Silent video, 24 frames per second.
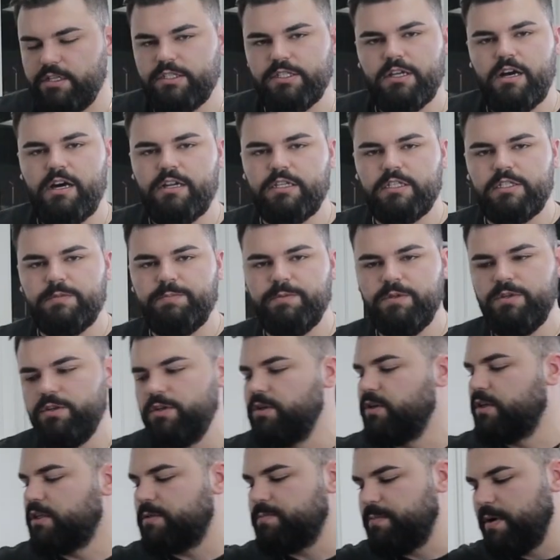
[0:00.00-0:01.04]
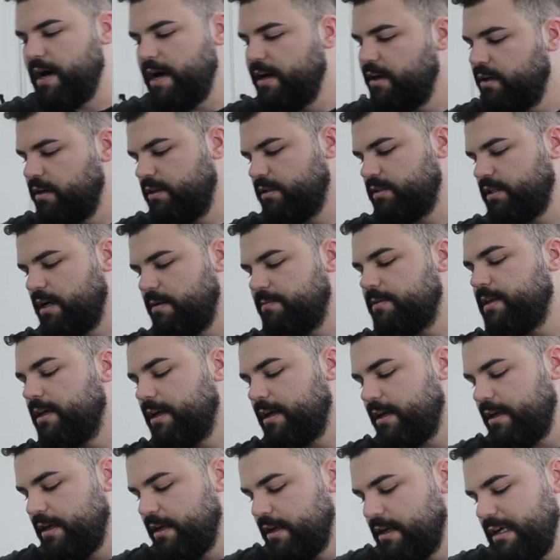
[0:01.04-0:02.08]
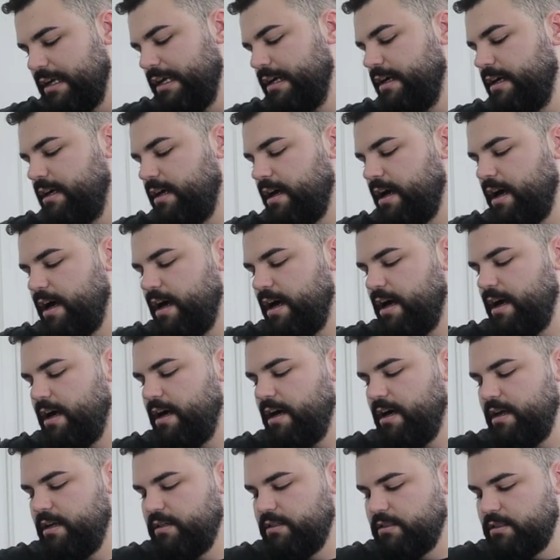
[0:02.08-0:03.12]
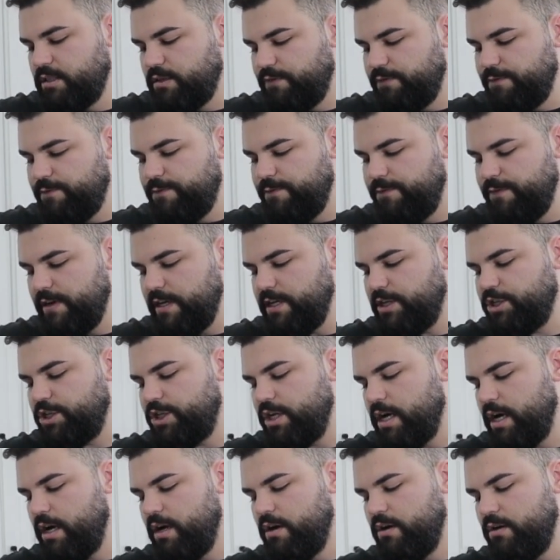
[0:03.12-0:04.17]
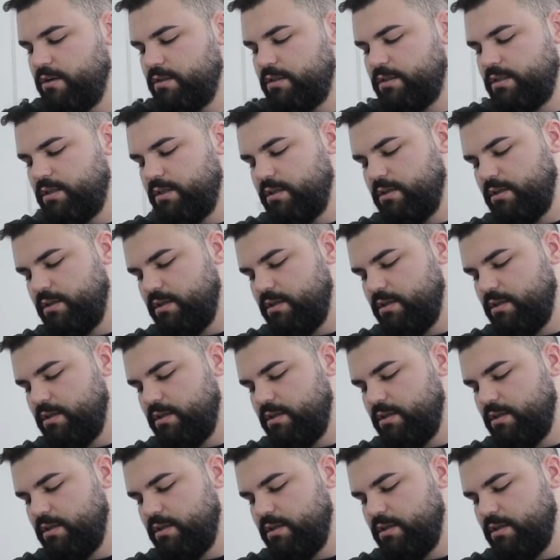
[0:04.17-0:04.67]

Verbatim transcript: a slotted spoon or a spider or something and fish out